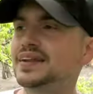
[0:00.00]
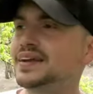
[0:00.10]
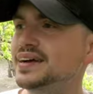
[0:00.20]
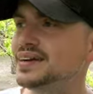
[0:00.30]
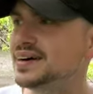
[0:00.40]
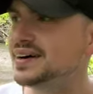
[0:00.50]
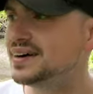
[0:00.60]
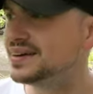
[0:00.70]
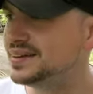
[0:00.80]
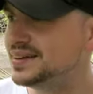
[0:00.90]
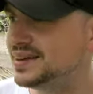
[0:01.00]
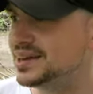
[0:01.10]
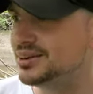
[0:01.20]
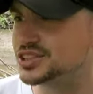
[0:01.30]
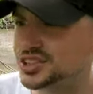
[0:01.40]
then you
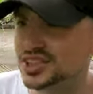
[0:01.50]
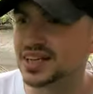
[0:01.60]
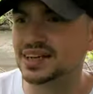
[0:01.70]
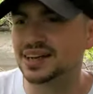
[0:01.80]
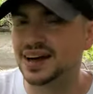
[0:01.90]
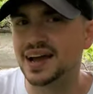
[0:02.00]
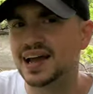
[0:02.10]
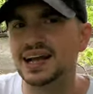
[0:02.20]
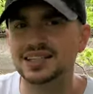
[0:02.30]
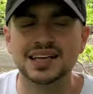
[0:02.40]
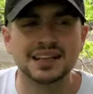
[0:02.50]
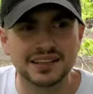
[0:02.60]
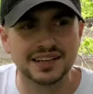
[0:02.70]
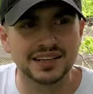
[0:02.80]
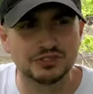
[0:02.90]
know, it's just like a hazing
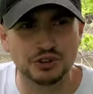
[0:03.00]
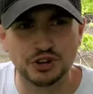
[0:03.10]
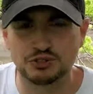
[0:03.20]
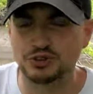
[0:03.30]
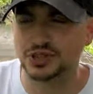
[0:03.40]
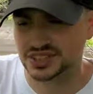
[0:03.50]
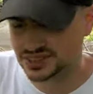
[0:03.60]
thing for your first